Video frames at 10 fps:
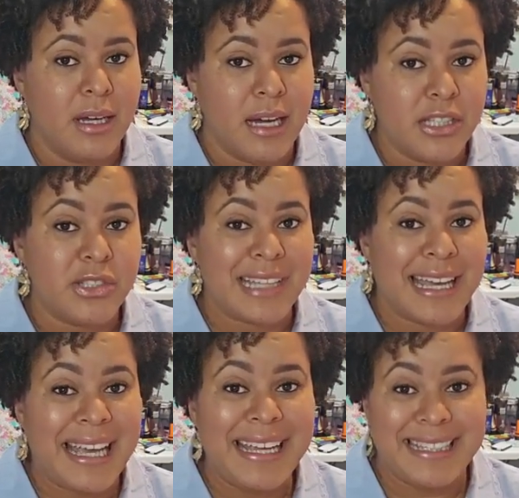I used to
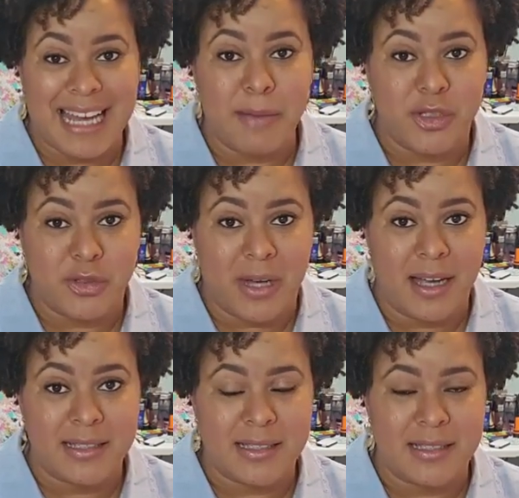hate
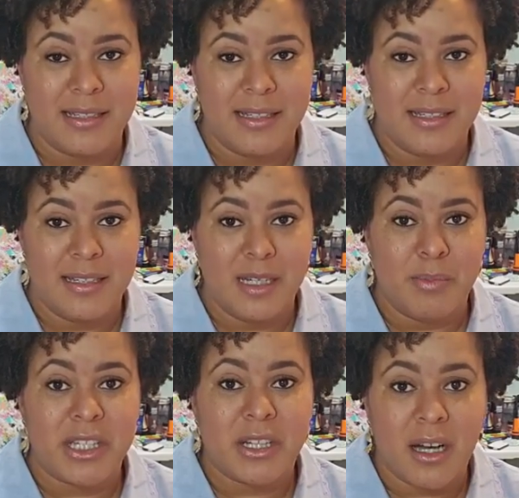abstracts
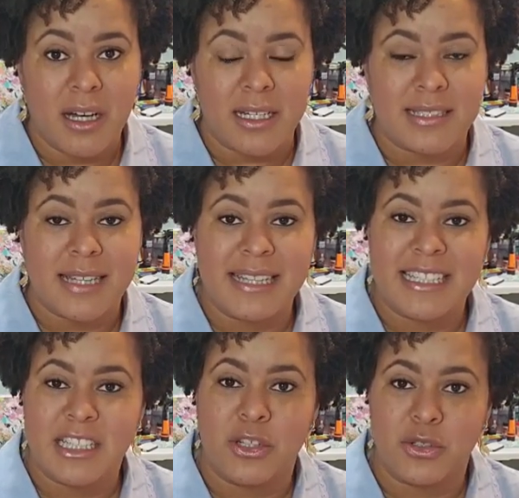because I
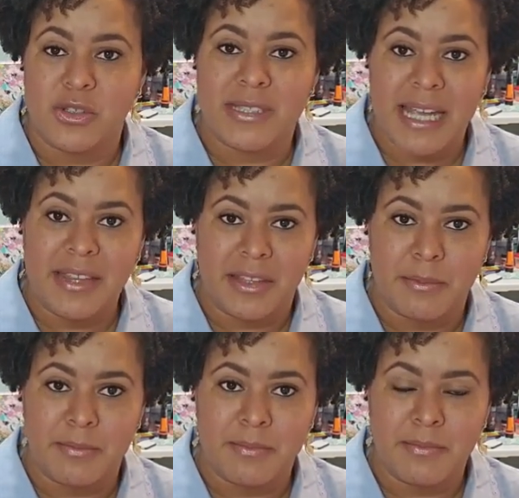didn't understand
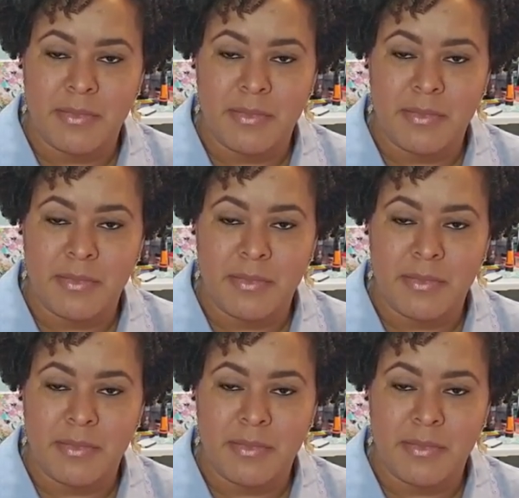them.